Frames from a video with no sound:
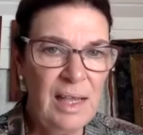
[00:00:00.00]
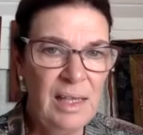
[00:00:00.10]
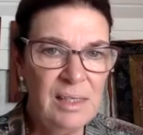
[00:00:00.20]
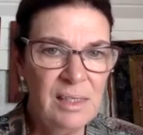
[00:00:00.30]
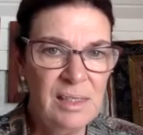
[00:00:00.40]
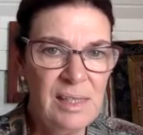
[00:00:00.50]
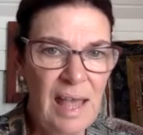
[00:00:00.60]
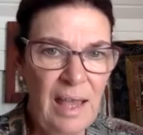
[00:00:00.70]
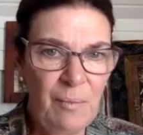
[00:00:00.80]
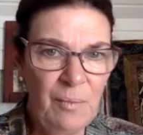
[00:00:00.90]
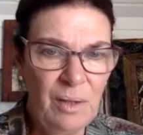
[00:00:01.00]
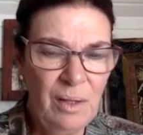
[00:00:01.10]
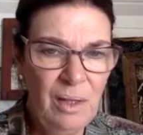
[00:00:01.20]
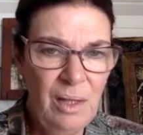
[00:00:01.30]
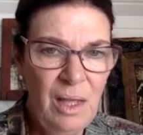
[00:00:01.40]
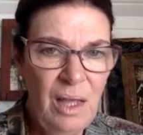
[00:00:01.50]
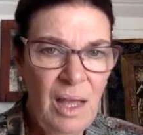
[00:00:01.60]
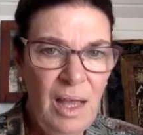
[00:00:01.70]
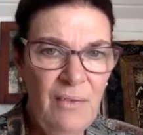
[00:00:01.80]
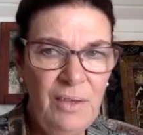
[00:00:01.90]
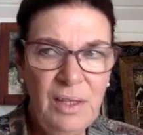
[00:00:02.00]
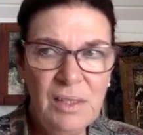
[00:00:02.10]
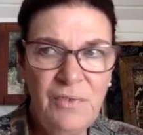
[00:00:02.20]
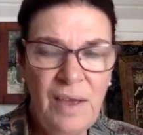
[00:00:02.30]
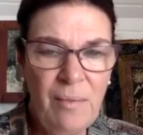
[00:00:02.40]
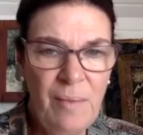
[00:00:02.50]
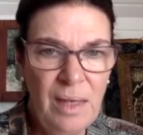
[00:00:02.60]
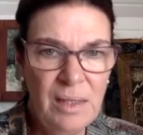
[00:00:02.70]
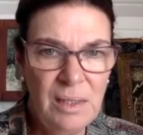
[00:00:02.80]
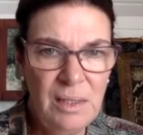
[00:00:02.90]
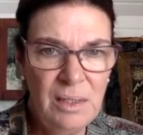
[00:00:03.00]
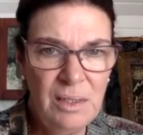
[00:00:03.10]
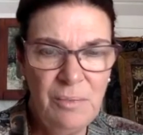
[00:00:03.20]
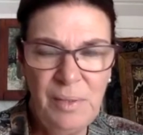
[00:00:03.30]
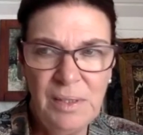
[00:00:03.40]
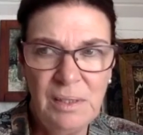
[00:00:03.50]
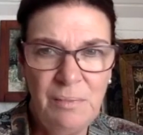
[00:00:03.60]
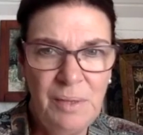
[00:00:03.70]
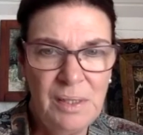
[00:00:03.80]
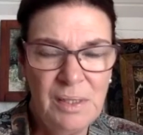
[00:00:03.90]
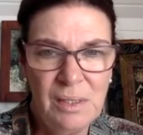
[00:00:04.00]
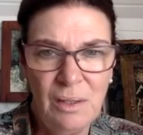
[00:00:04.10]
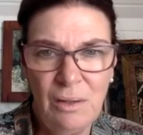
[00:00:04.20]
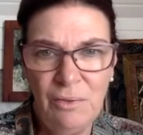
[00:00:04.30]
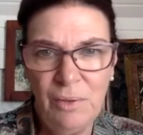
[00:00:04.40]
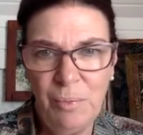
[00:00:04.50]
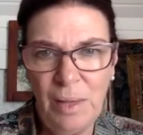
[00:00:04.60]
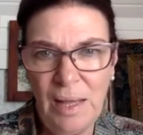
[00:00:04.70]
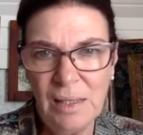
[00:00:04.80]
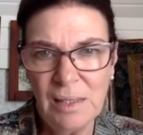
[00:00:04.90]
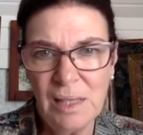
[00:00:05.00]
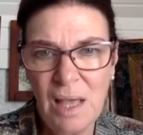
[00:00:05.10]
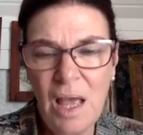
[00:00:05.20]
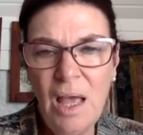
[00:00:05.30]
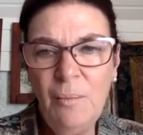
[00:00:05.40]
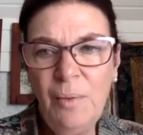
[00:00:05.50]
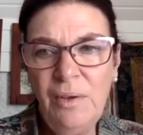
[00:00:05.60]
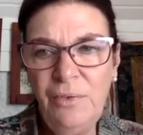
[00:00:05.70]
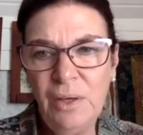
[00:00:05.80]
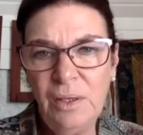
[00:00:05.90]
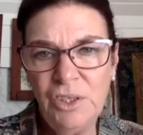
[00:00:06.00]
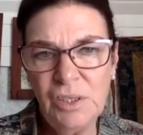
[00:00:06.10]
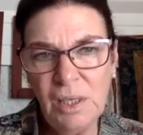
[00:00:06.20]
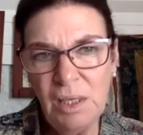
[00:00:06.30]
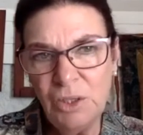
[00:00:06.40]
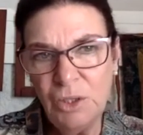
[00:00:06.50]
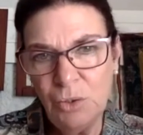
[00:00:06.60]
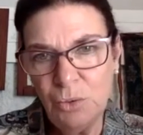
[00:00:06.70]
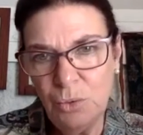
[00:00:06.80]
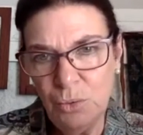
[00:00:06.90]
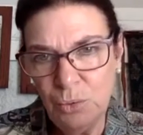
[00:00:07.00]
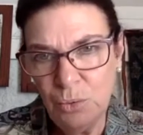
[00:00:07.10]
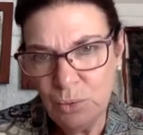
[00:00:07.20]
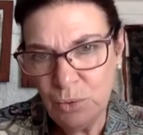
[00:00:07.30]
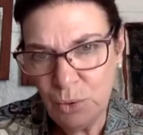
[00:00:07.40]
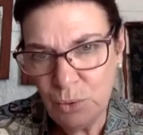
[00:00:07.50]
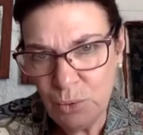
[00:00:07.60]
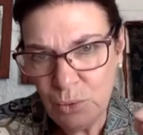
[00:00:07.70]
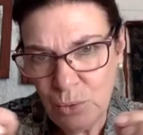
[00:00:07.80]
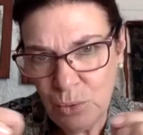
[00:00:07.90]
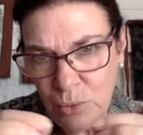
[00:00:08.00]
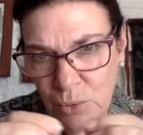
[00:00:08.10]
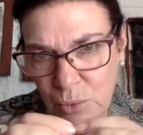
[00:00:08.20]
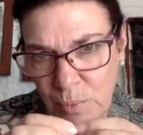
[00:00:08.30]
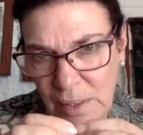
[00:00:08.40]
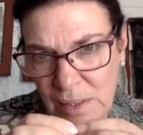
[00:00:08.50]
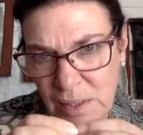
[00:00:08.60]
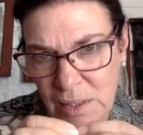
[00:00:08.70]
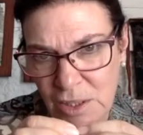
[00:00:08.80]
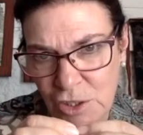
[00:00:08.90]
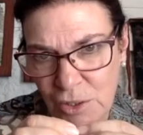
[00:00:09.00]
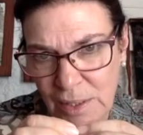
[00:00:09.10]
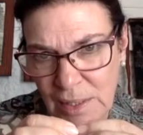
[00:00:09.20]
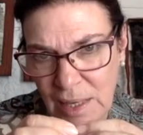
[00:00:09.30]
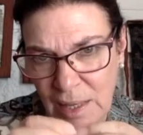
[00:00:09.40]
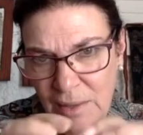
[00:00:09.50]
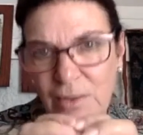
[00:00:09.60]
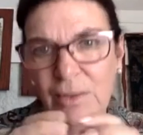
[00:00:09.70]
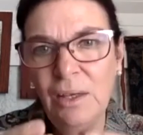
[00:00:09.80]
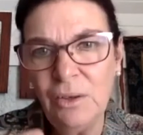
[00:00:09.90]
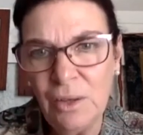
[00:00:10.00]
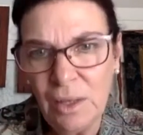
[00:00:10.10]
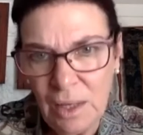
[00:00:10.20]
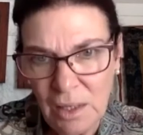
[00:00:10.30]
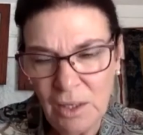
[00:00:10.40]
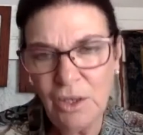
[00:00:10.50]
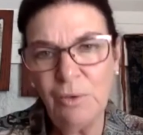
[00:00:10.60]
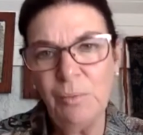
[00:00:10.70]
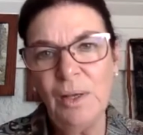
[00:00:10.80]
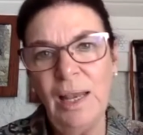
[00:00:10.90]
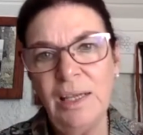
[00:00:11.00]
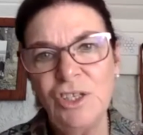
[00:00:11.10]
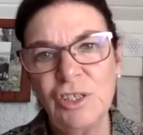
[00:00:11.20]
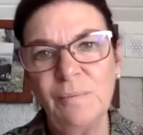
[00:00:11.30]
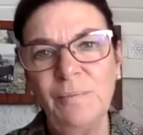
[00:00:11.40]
is the same. Everything's fragmented. There are bits and pieces all over the place. But if you can just get two bits to join together, then you can get an accumulation